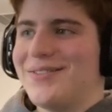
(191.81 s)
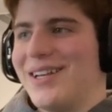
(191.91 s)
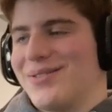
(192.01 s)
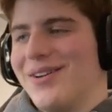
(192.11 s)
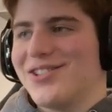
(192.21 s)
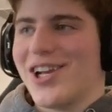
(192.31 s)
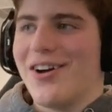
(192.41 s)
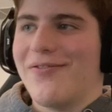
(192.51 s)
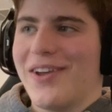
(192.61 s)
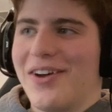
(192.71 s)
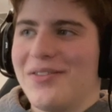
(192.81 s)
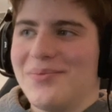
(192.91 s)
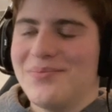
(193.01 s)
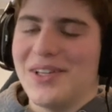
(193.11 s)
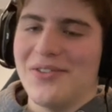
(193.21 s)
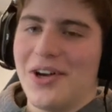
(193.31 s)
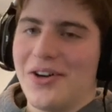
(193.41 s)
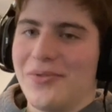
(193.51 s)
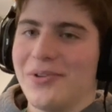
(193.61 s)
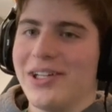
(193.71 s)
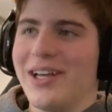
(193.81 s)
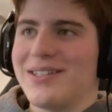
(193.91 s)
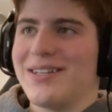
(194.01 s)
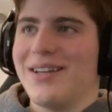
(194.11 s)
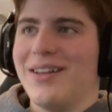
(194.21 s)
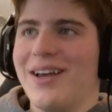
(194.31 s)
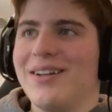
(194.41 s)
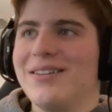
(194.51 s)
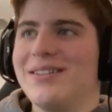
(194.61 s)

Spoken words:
as well as checkout failed. You know, I don't really like seeing that.